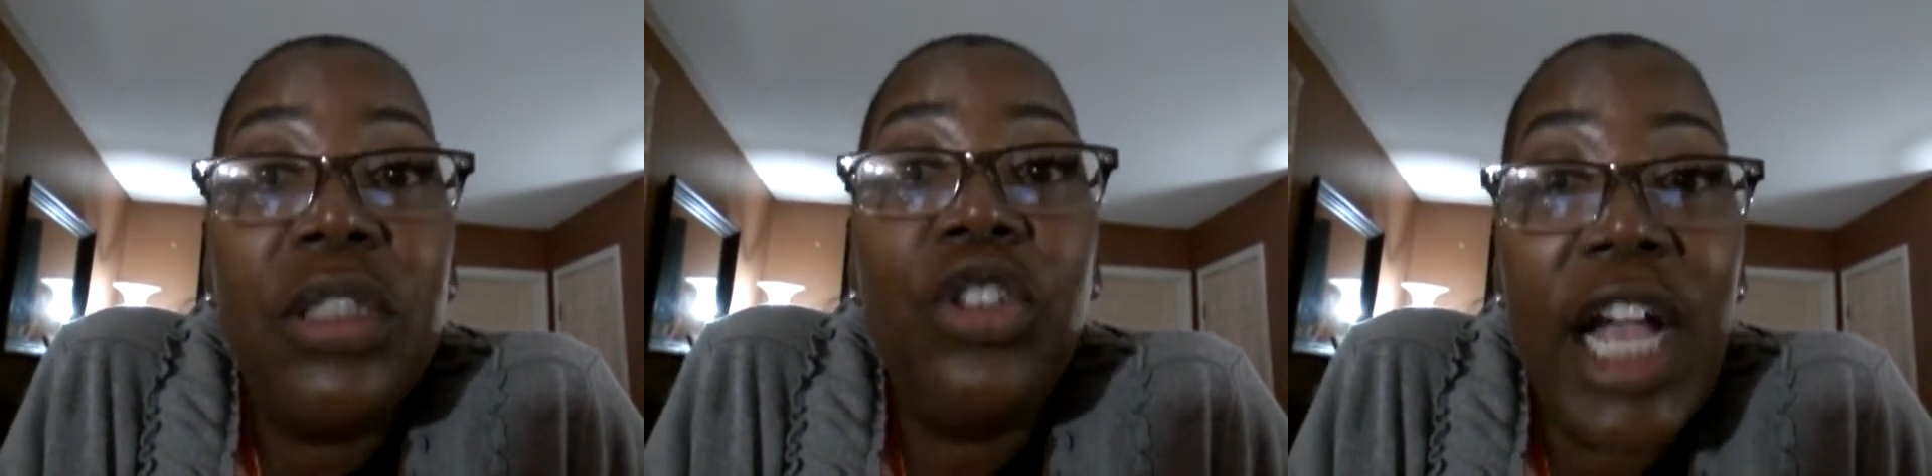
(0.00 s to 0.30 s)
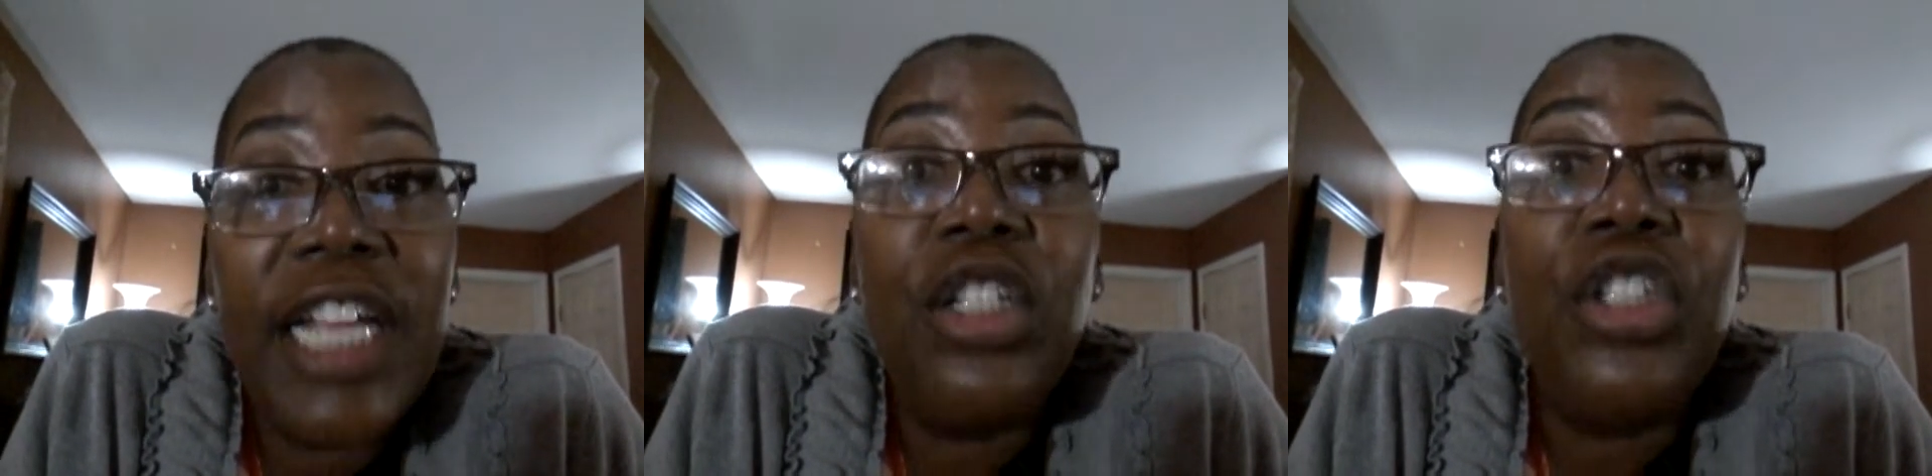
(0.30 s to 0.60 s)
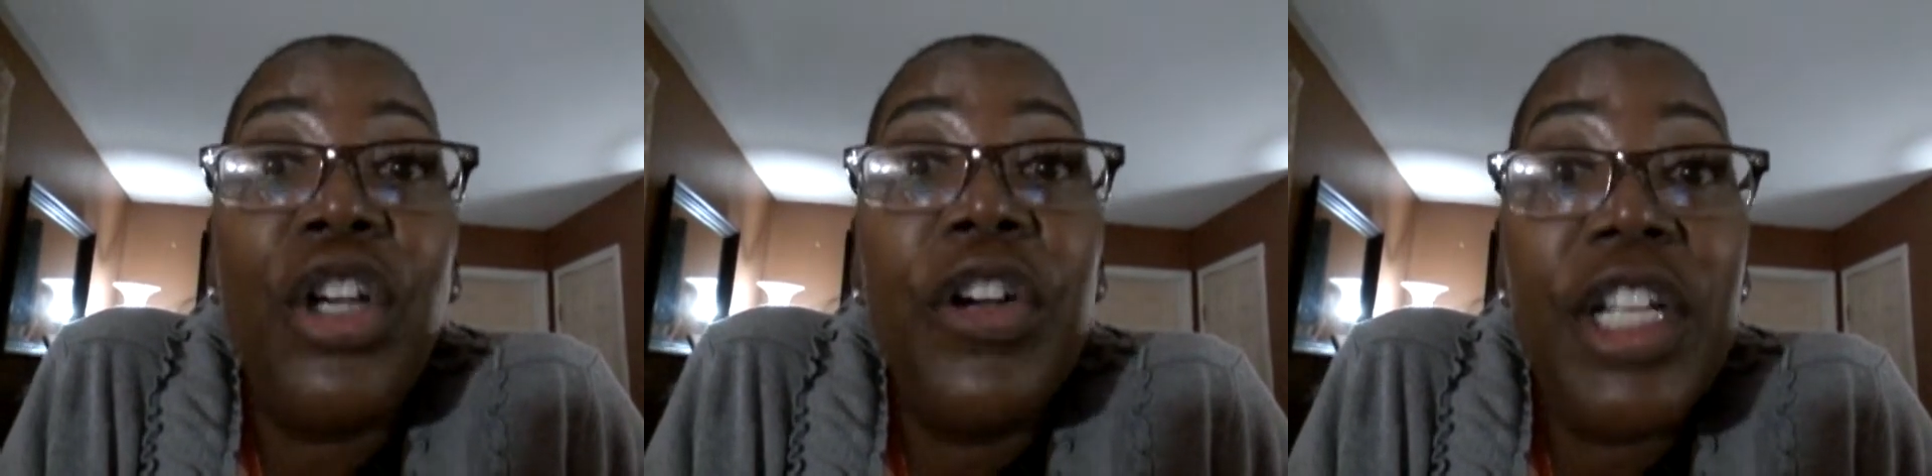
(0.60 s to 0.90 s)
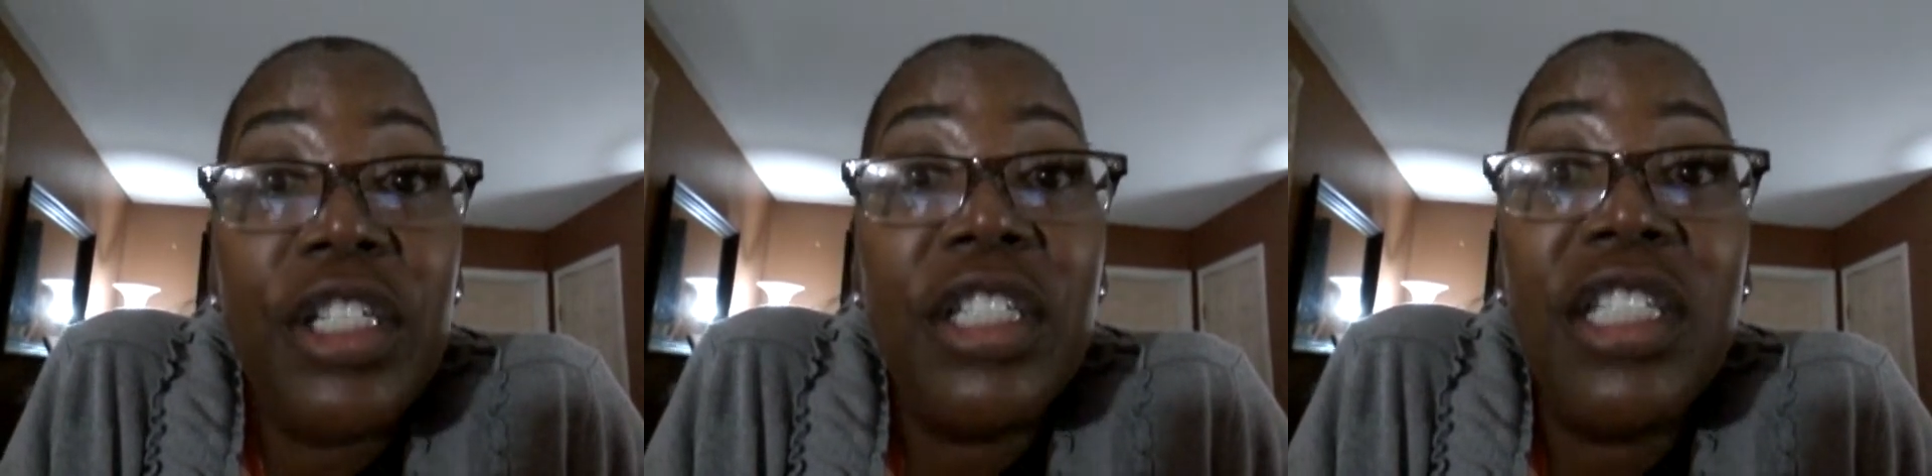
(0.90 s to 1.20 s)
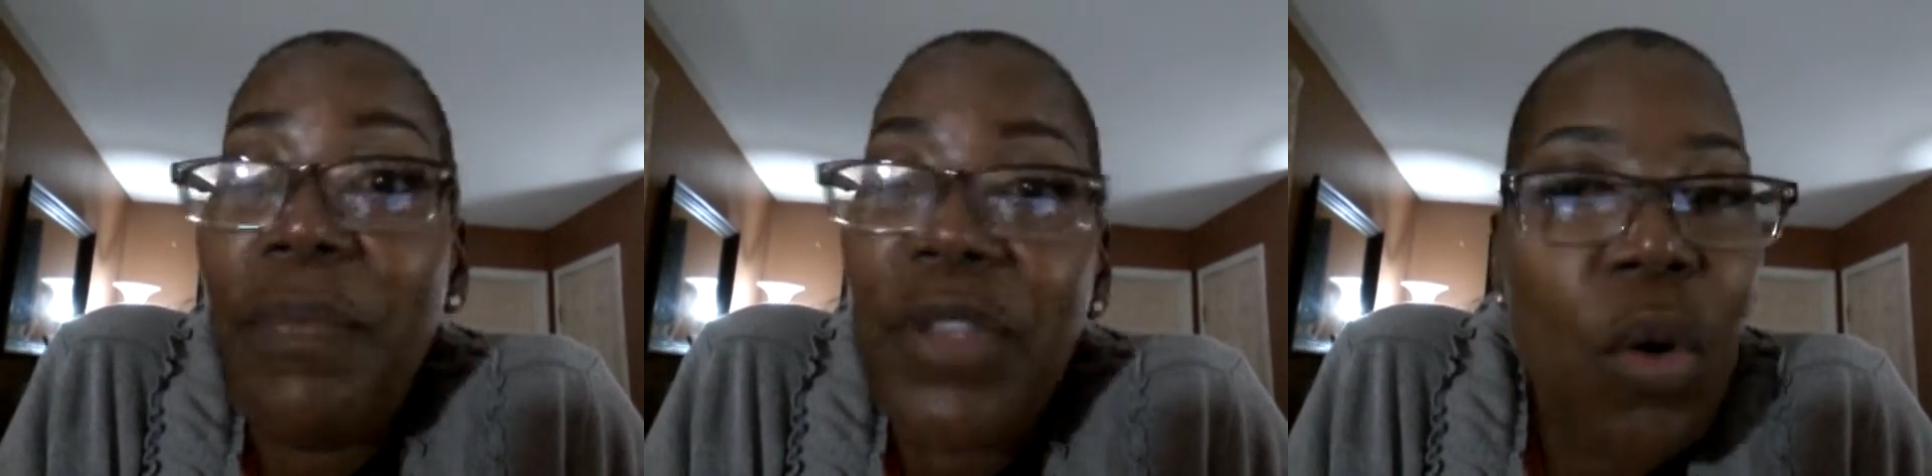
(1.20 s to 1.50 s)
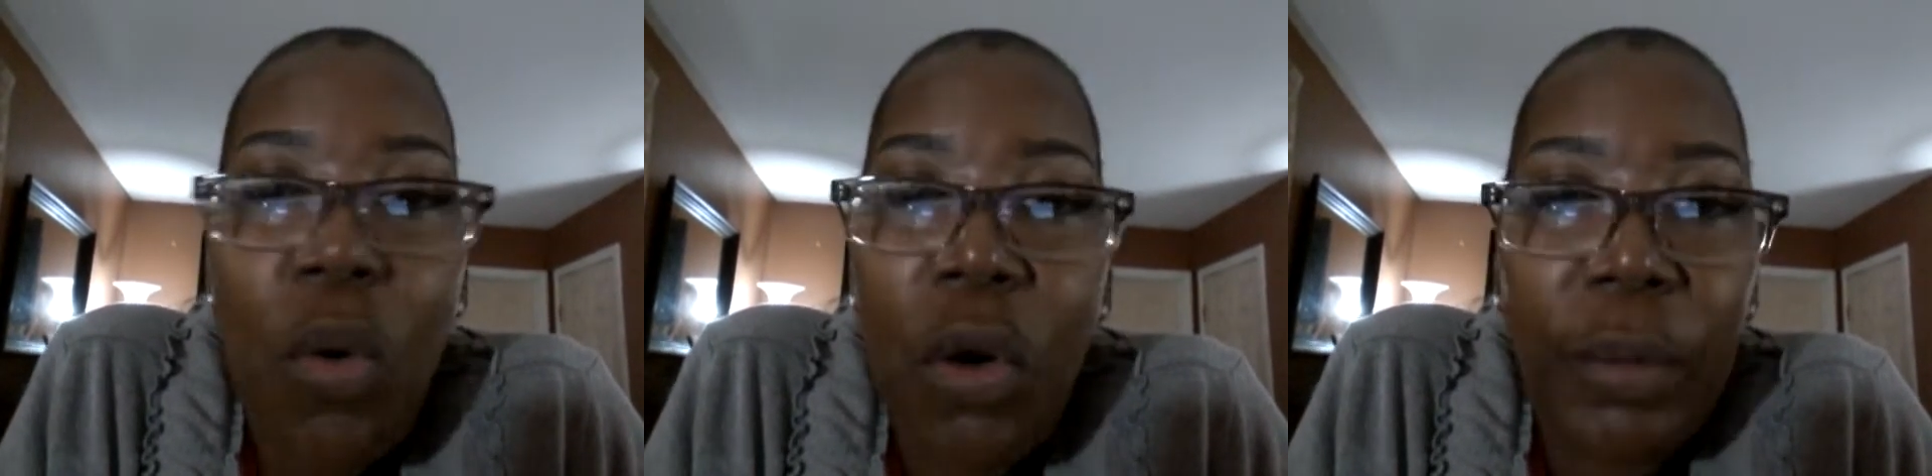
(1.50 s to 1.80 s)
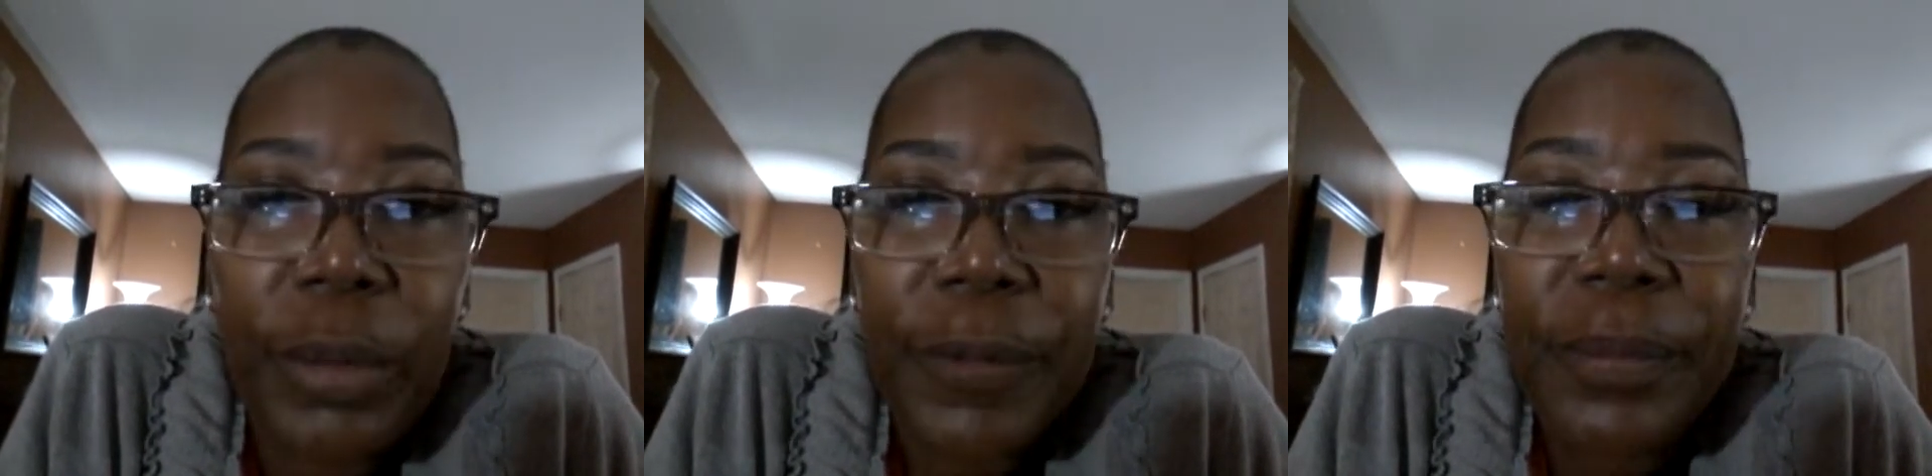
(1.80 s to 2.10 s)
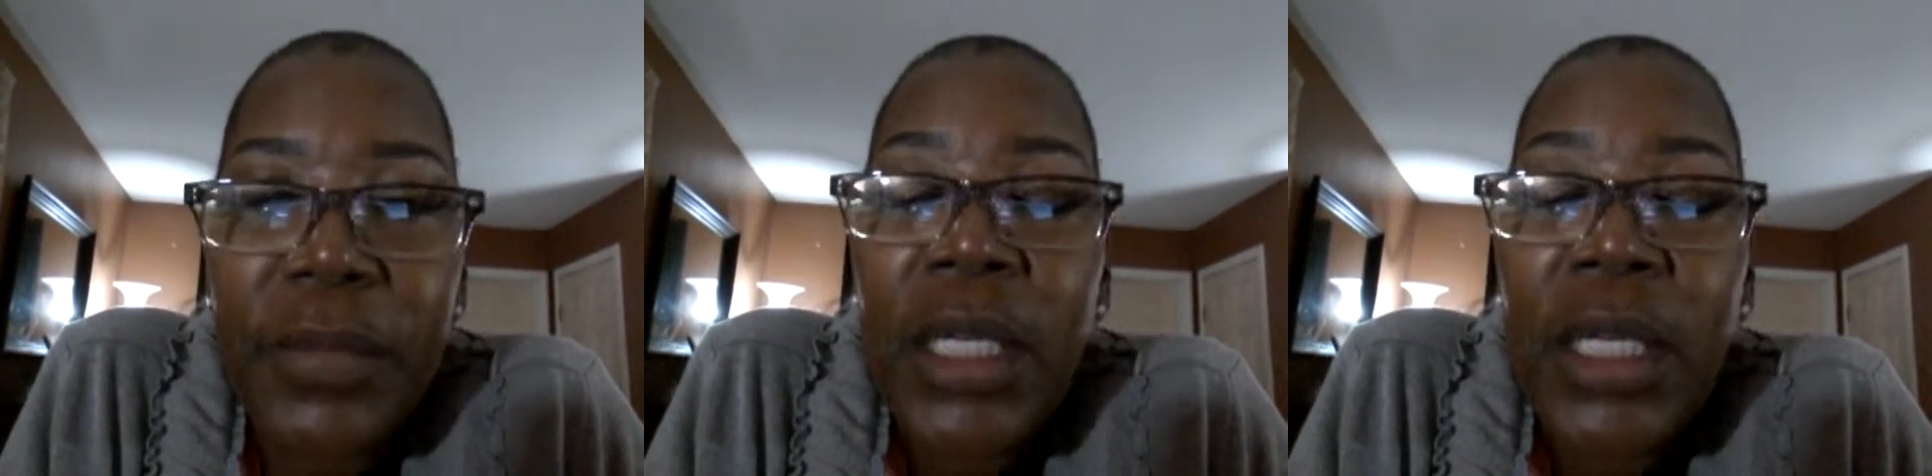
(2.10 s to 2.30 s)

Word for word: trying to turn into something horrible.